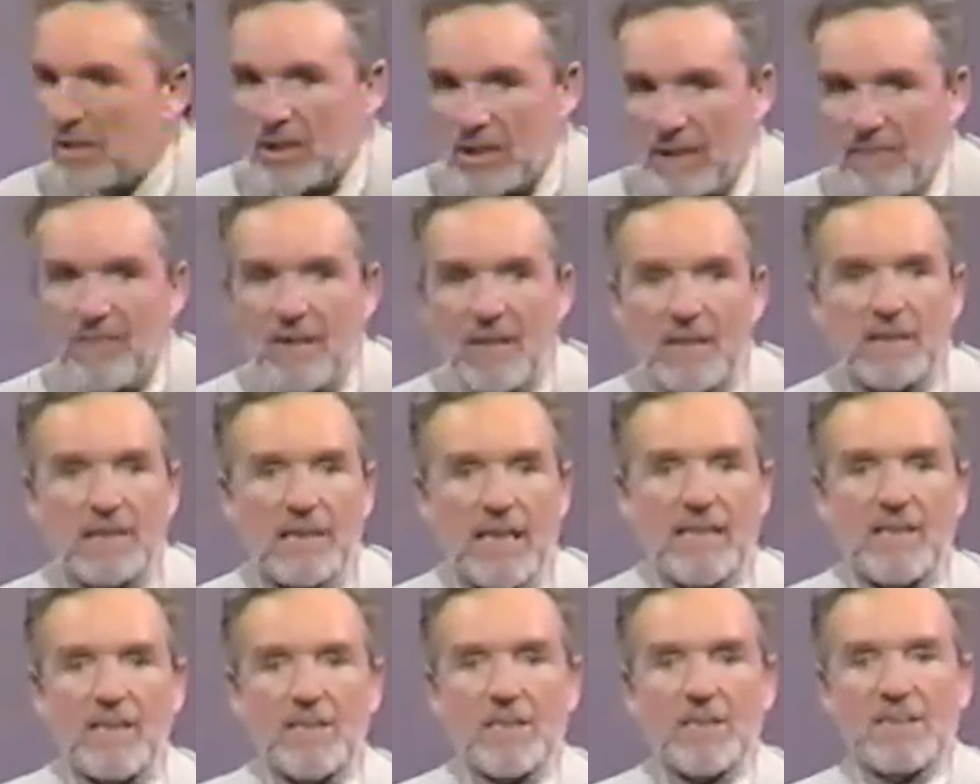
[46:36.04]

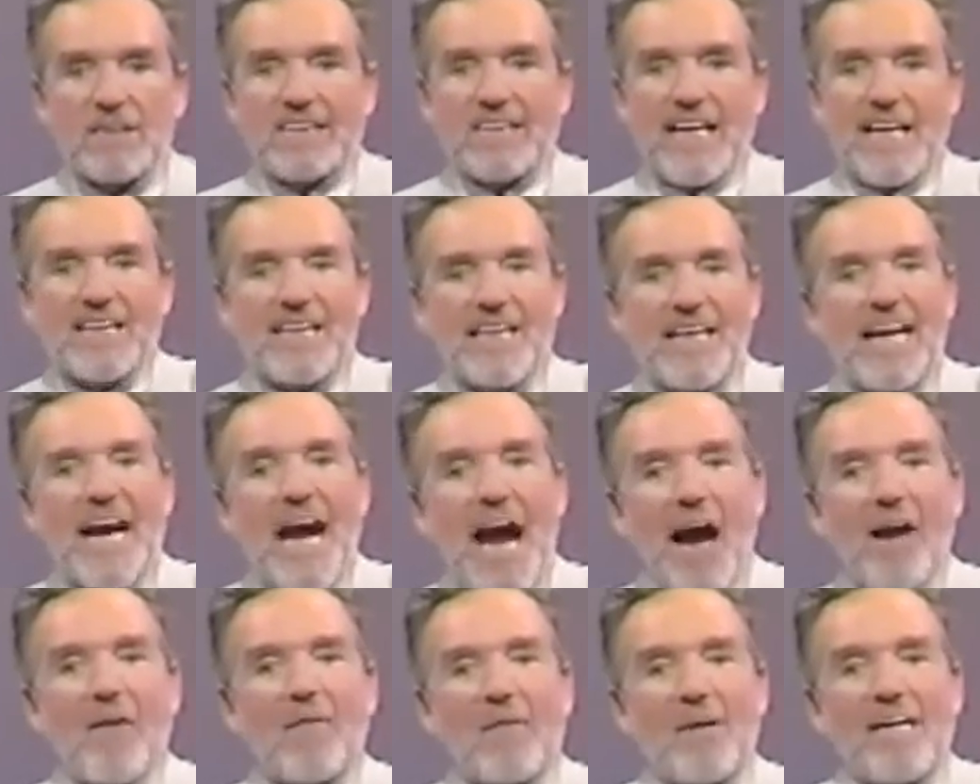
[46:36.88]
civilizations that
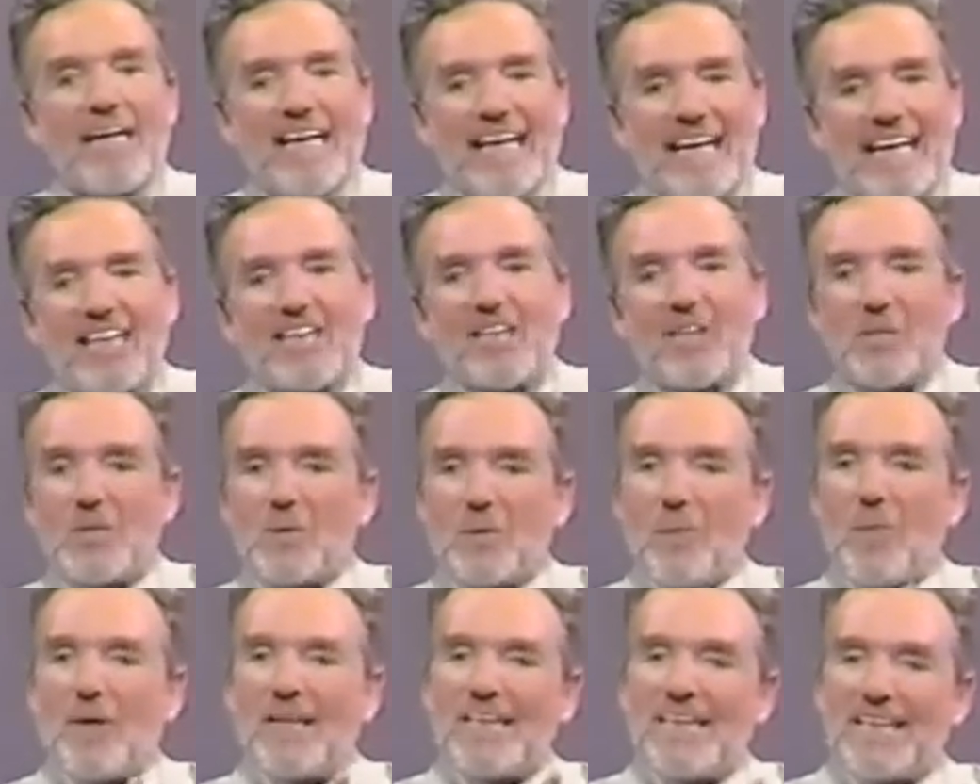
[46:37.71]
carry
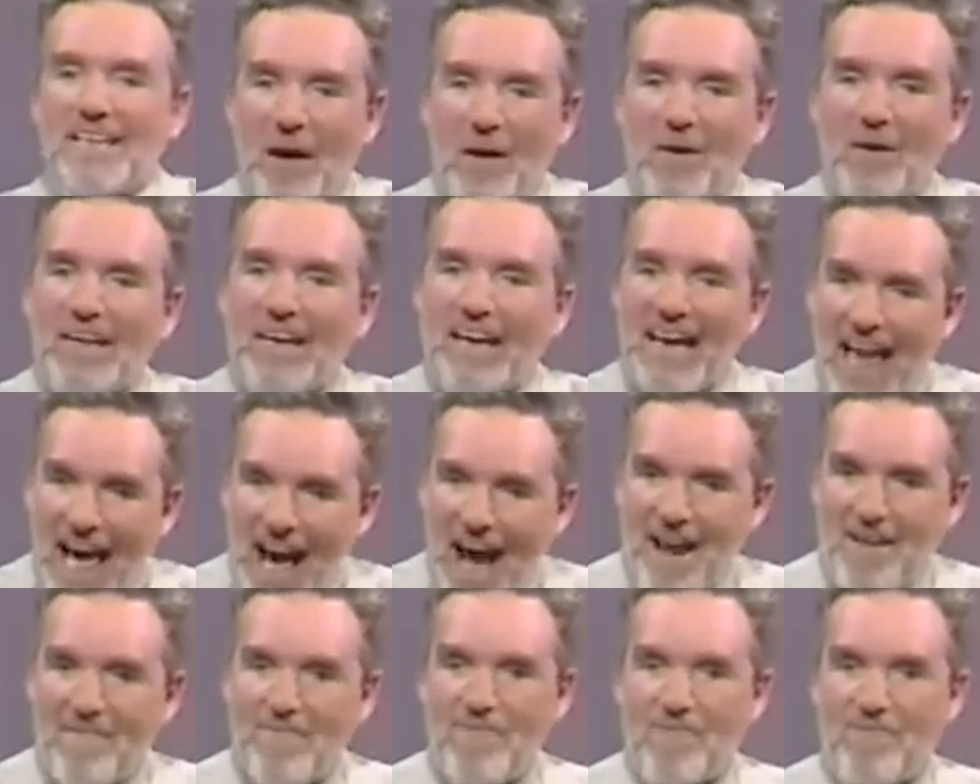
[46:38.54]
into adult
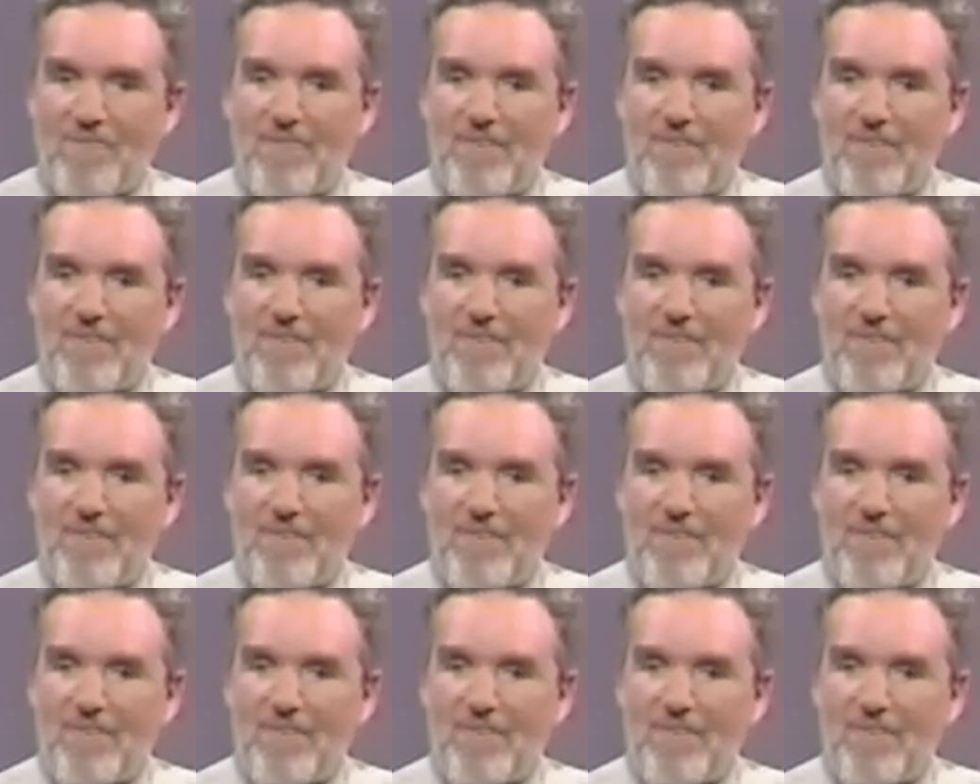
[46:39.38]
life